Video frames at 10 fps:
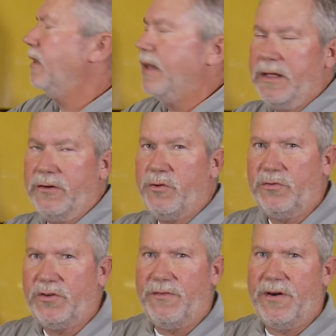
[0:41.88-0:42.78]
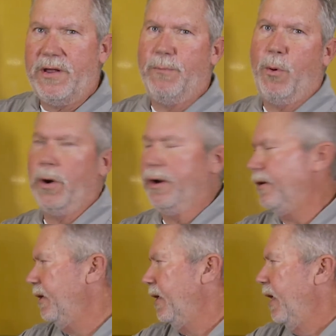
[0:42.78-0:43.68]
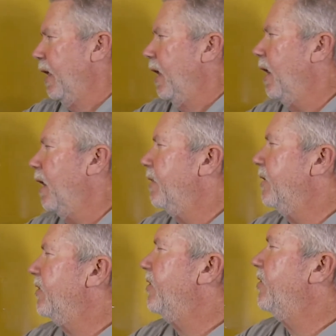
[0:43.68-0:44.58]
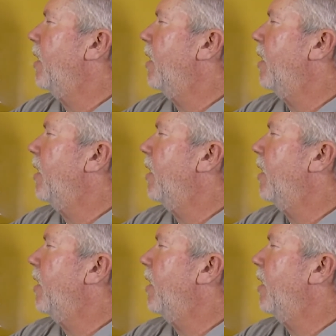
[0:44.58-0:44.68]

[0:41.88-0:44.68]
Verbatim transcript: Leg controls are very important. Uh, this is